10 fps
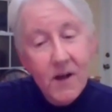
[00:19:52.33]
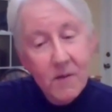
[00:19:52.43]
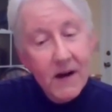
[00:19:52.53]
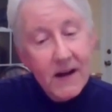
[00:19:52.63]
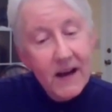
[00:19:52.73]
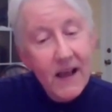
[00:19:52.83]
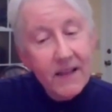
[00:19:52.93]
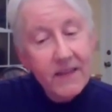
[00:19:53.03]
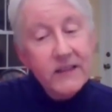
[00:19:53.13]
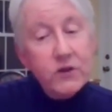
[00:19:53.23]
But
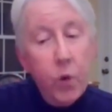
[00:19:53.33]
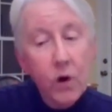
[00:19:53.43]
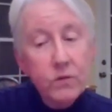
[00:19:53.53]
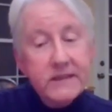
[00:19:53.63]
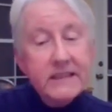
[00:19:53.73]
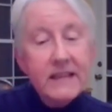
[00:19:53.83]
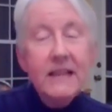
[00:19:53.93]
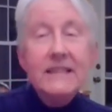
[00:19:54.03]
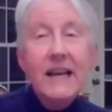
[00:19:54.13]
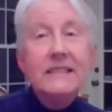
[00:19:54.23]
this quote
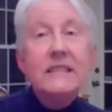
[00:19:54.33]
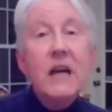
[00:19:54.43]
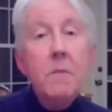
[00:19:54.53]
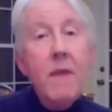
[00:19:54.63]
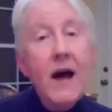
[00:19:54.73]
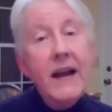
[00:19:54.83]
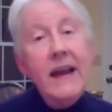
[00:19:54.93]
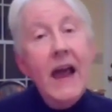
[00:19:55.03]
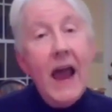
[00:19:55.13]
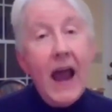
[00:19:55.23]
says,
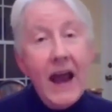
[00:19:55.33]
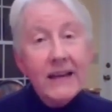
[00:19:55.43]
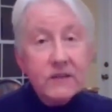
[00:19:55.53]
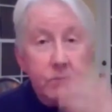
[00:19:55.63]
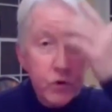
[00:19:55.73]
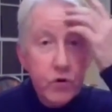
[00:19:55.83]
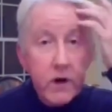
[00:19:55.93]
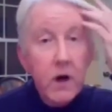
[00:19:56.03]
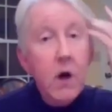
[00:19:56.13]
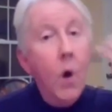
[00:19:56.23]
somebody asked
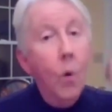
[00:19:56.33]
Buddha,